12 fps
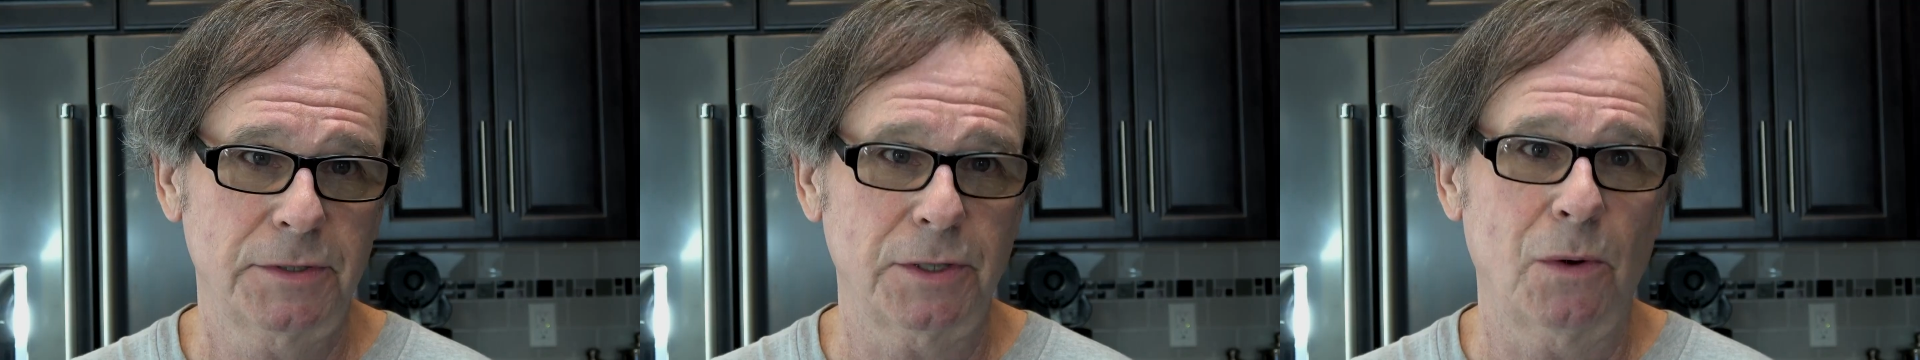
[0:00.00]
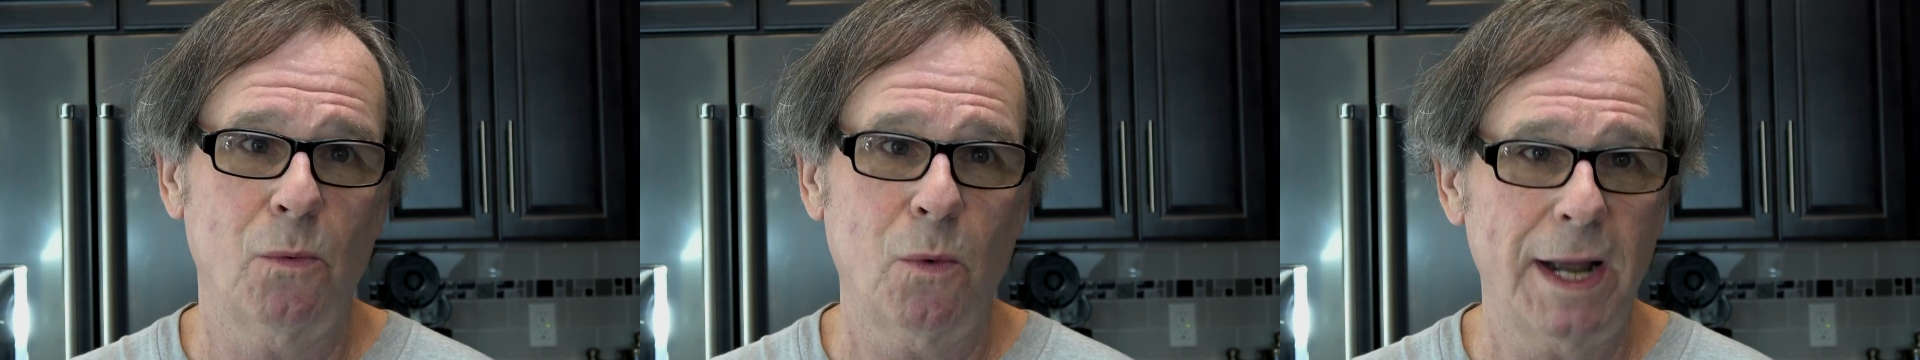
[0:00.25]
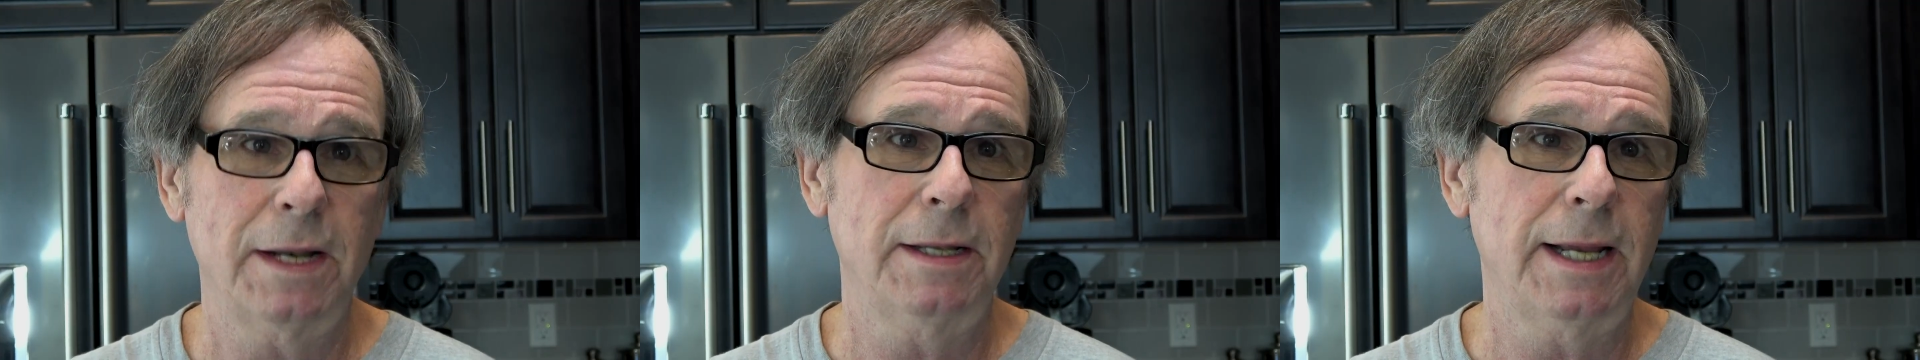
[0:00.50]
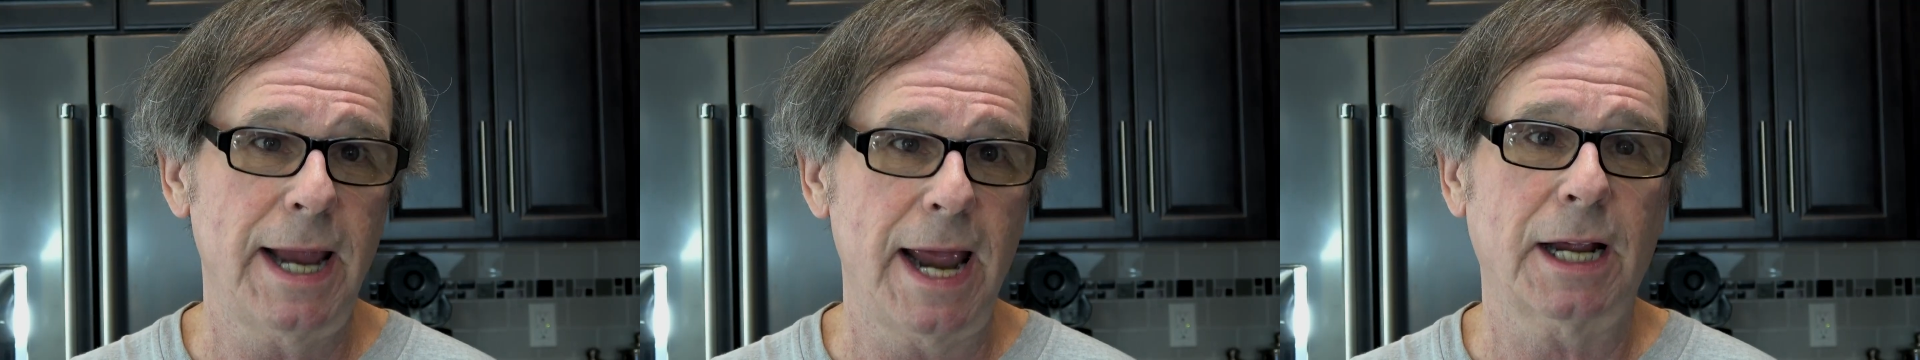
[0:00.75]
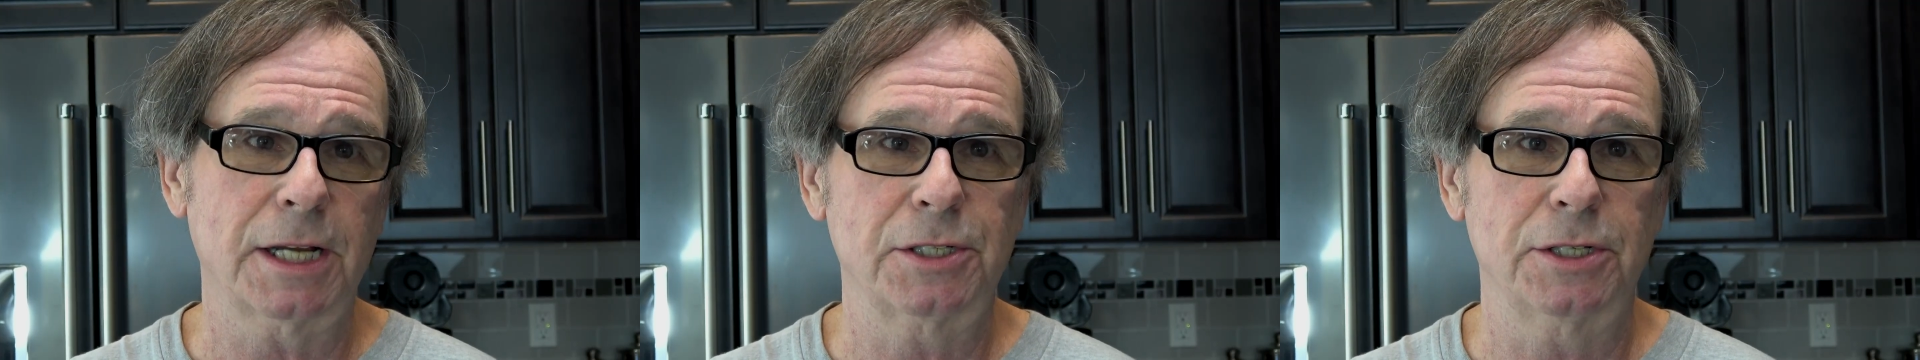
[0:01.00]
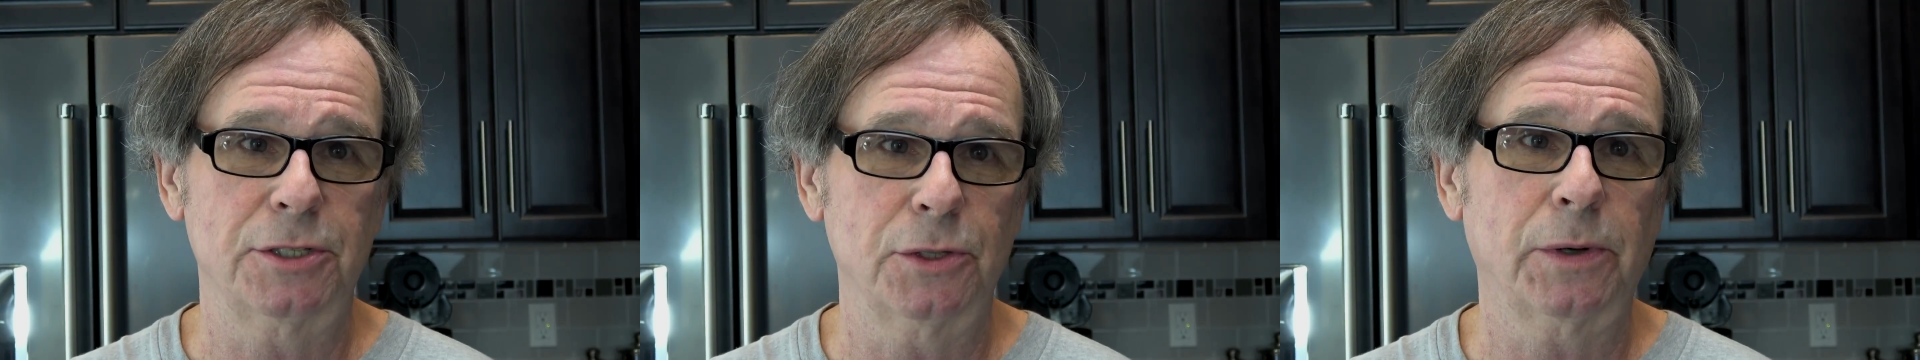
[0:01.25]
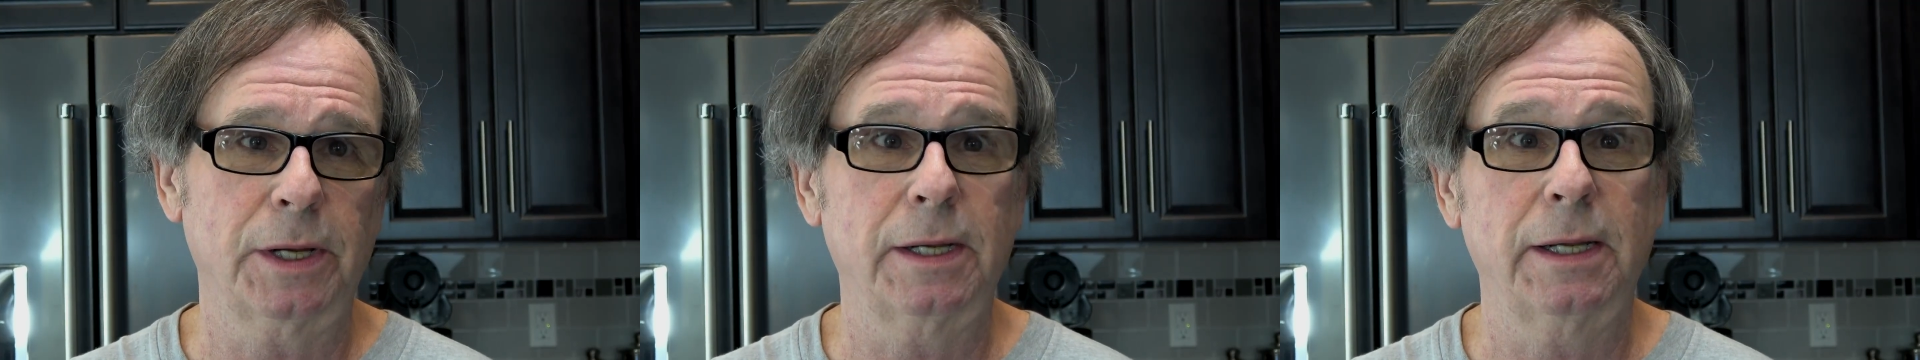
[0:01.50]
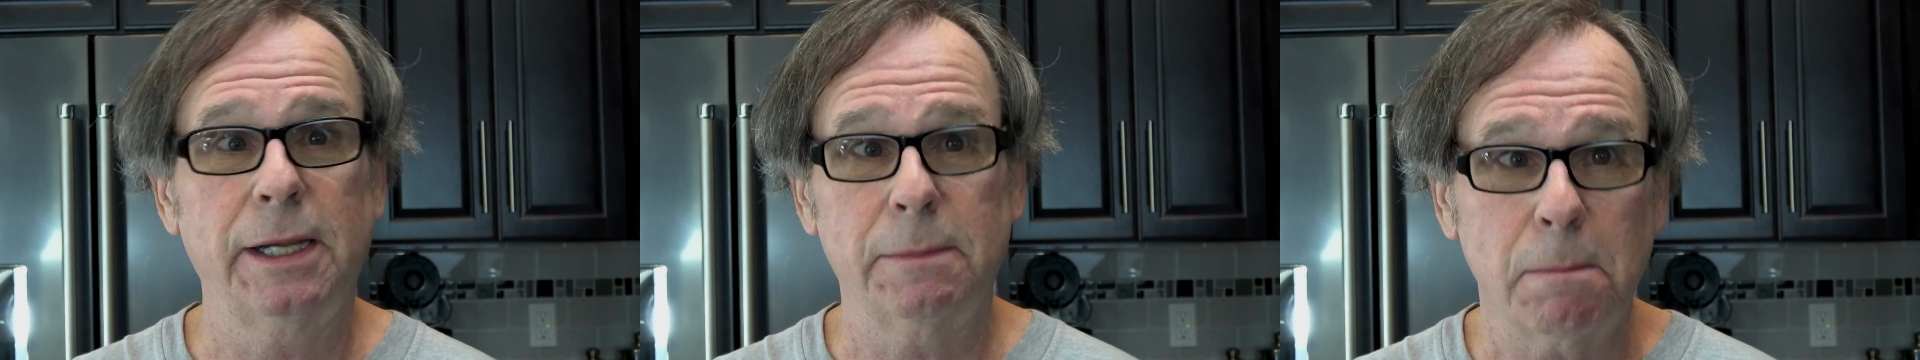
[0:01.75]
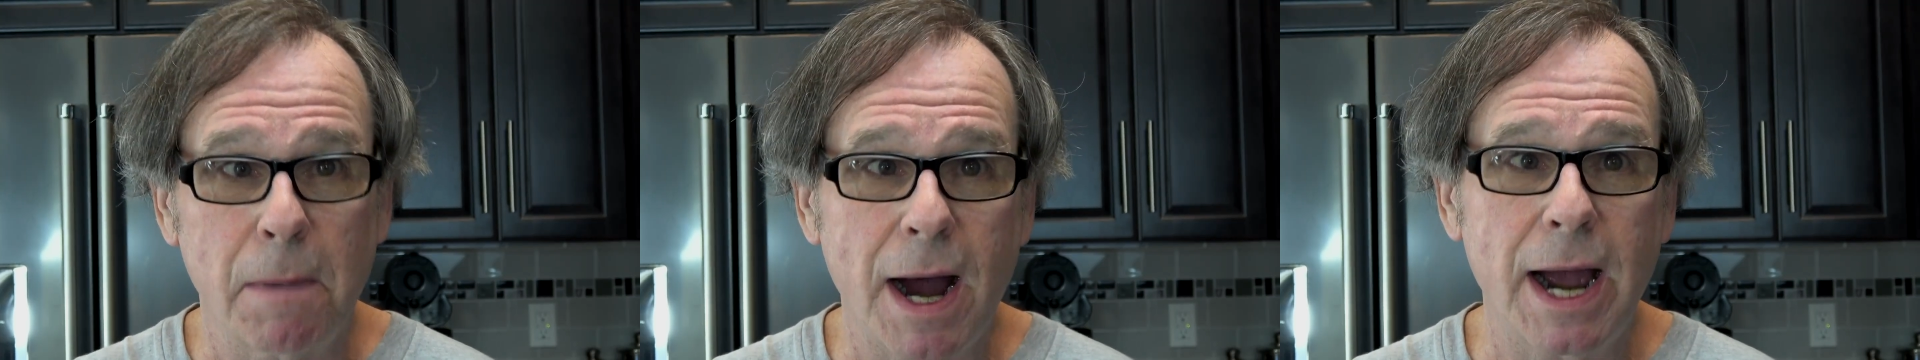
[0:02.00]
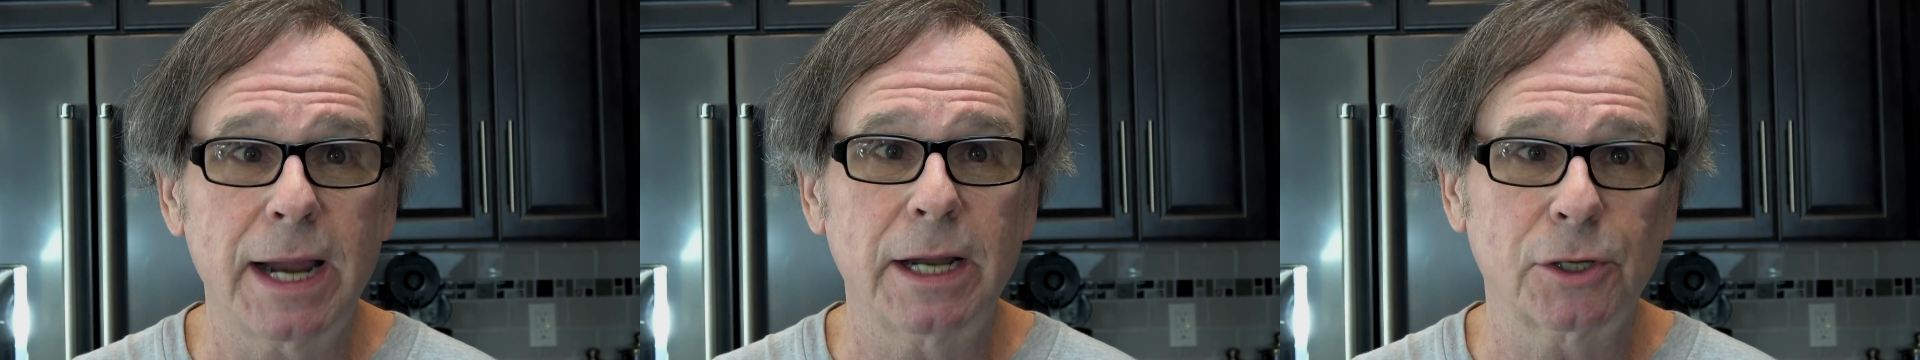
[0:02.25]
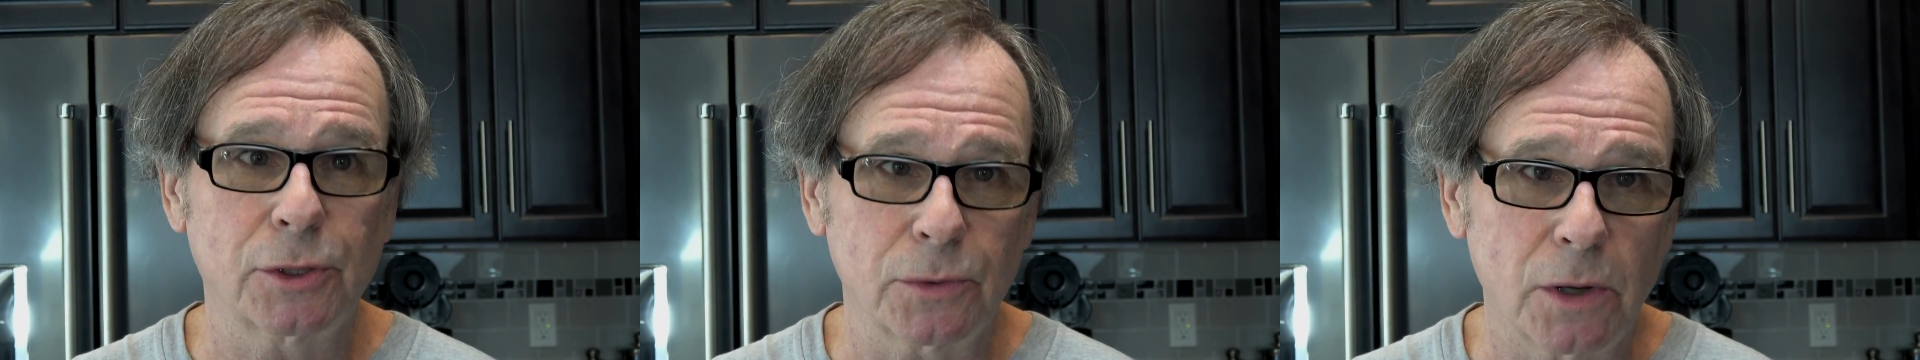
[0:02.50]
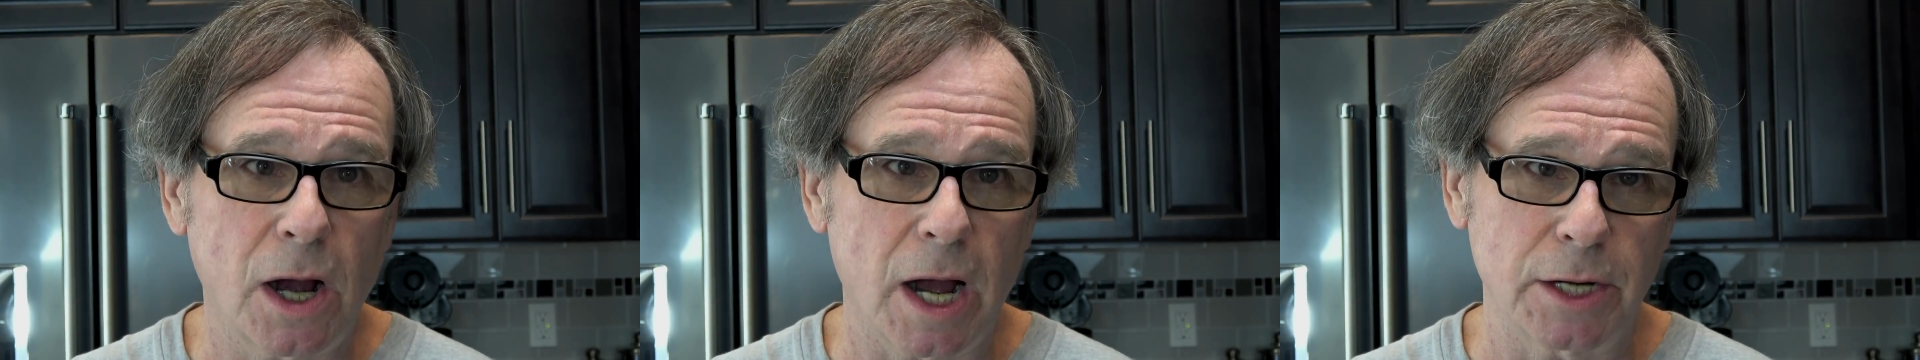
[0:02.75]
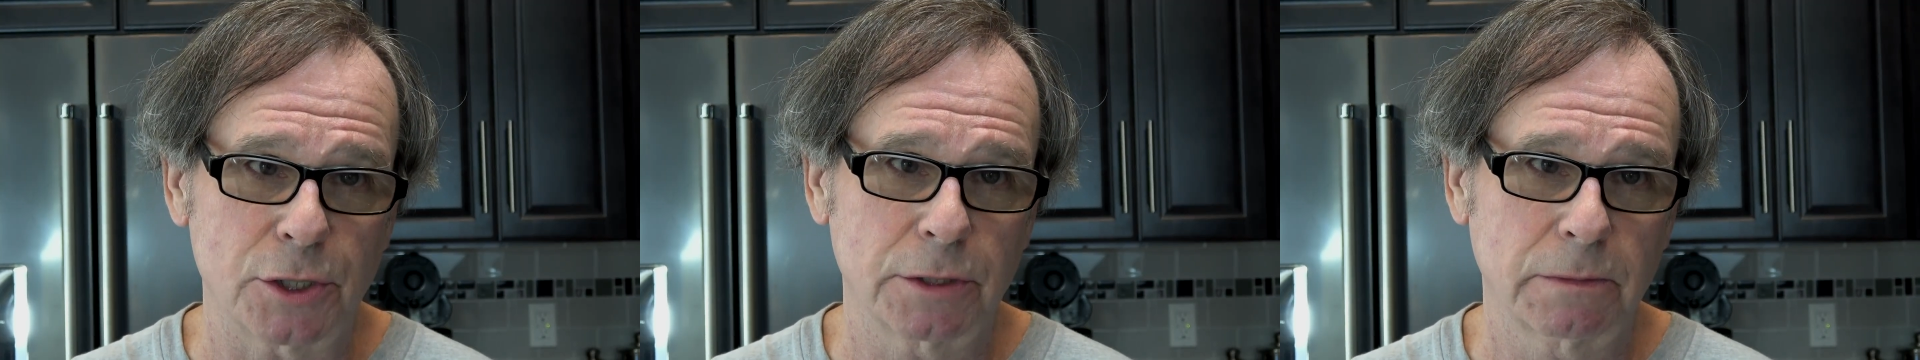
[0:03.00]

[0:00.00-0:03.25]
So what in the heck is it doing in my garage?